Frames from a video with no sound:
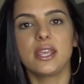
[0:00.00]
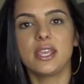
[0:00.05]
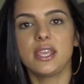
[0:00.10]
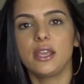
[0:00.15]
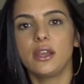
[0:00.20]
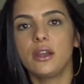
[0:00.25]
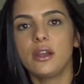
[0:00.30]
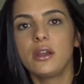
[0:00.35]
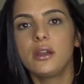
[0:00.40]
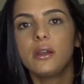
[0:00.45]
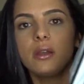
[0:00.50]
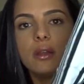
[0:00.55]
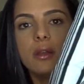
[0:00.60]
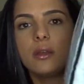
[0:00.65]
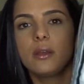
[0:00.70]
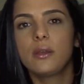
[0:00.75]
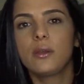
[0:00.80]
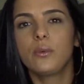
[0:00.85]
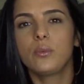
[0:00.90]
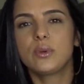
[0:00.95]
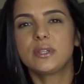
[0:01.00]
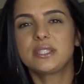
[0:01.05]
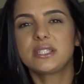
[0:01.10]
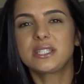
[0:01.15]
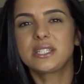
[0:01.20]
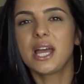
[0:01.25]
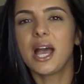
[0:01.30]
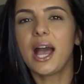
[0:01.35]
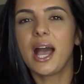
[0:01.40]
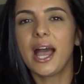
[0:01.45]
here
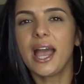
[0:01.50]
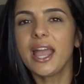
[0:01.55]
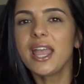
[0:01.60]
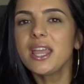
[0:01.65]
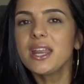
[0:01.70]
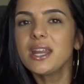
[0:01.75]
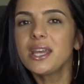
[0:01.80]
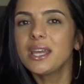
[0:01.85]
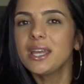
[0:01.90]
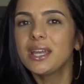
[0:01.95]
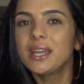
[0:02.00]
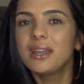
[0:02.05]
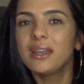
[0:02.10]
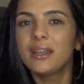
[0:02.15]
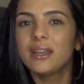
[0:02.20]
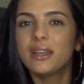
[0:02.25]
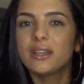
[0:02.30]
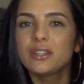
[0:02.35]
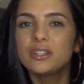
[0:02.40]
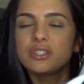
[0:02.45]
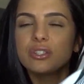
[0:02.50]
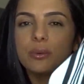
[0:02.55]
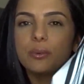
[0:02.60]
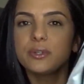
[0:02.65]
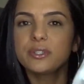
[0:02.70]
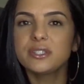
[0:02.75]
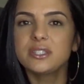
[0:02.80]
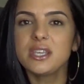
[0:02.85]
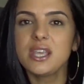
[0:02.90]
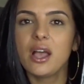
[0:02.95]
was tied. So
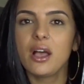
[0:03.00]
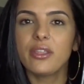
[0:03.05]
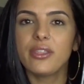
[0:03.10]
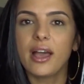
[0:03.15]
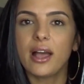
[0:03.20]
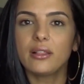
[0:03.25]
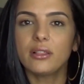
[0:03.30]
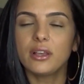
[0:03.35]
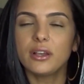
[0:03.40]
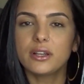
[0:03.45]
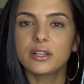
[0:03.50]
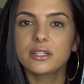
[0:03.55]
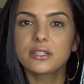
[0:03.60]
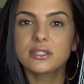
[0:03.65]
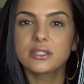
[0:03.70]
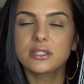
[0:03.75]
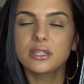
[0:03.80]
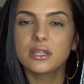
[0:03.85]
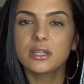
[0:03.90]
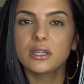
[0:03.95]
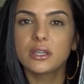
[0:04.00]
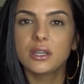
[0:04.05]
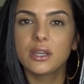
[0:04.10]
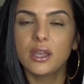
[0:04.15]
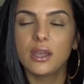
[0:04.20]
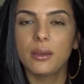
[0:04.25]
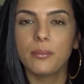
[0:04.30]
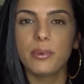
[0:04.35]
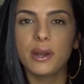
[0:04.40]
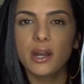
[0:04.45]
we'll see how that looks.
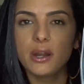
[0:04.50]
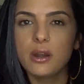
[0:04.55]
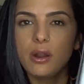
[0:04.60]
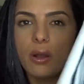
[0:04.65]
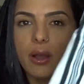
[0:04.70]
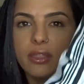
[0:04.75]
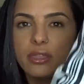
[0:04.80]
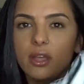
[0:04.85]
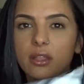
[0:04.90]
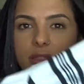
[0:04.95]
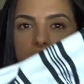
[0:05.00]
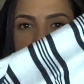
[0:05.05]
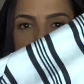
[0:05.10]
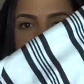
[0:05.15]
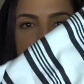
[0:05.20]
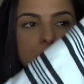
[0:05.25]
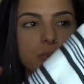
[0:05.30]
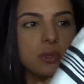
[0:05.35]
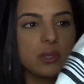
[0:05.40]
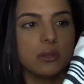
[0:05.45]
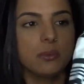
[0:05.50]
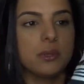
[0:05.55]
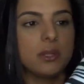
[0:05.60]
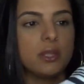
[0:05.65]
But I don't know, I thought this was really,